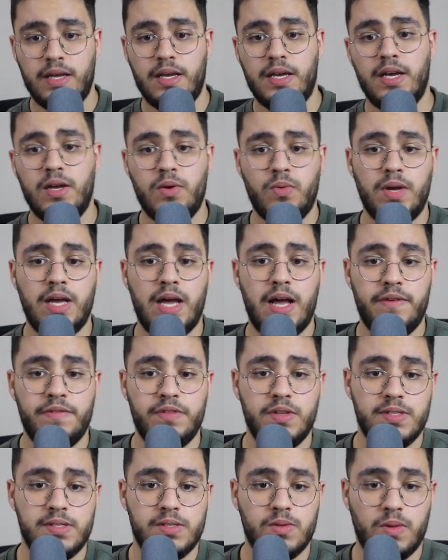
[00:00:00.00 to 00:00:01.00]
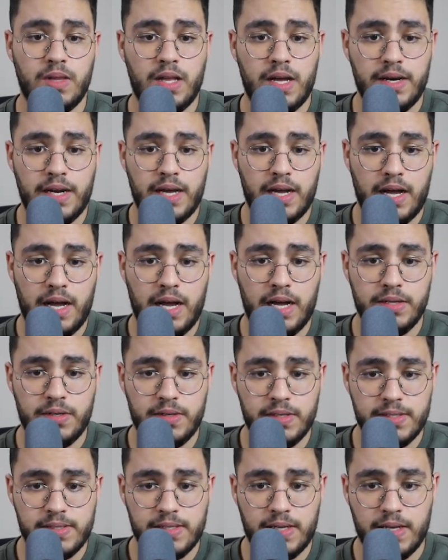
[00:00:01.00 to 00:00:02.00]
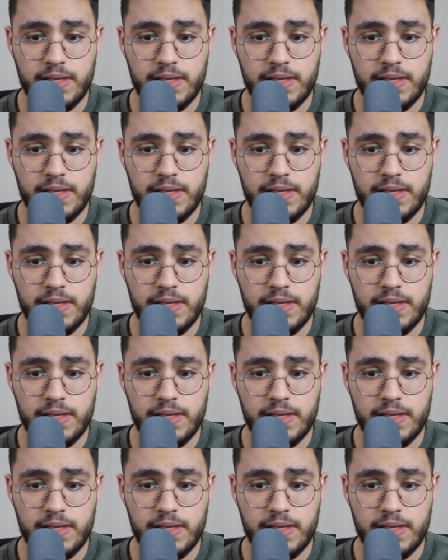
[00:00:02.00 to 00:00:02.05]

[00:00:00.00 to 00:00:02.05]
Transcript: Here we have the Solana address.